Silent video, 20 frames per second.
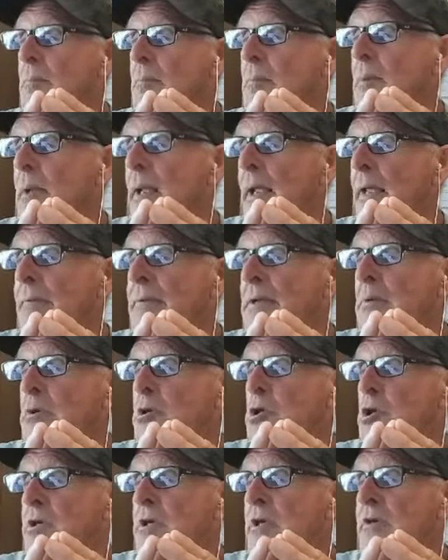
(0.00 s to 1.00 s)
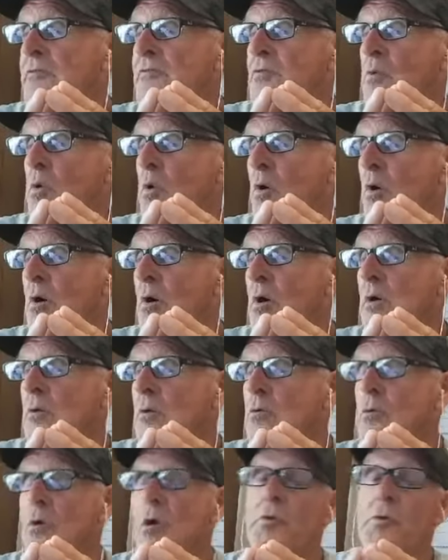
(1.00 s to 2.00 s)
and they were looking for
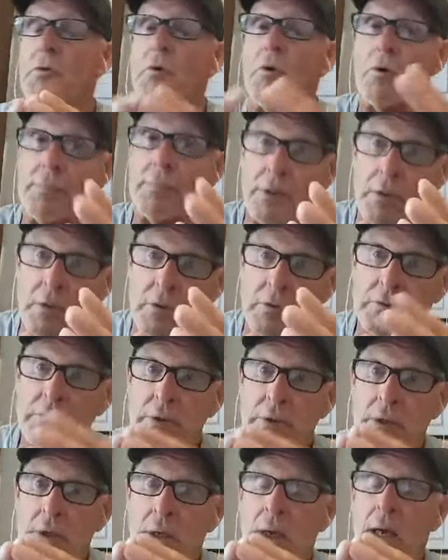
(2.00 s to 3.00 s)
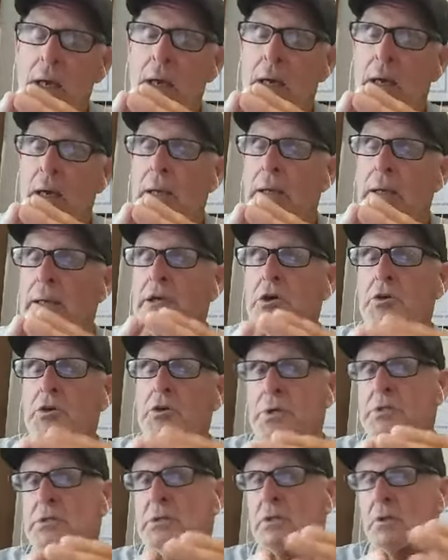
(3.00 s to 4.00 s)
growth hormone
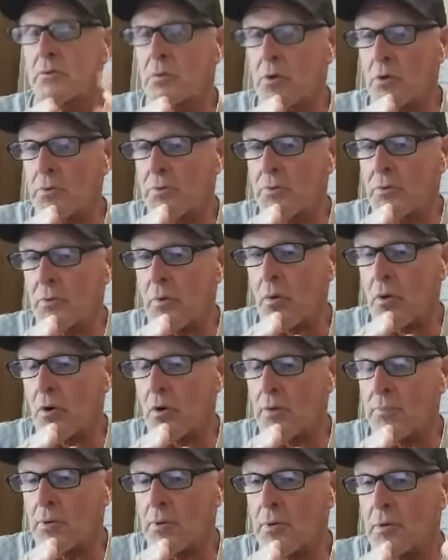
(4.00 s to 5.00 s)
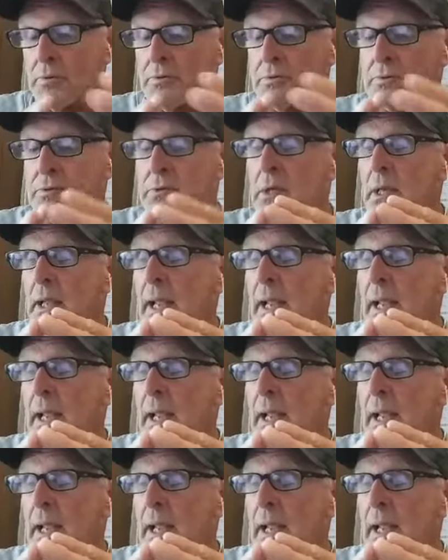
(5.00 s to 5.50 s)
increase in growth hormones,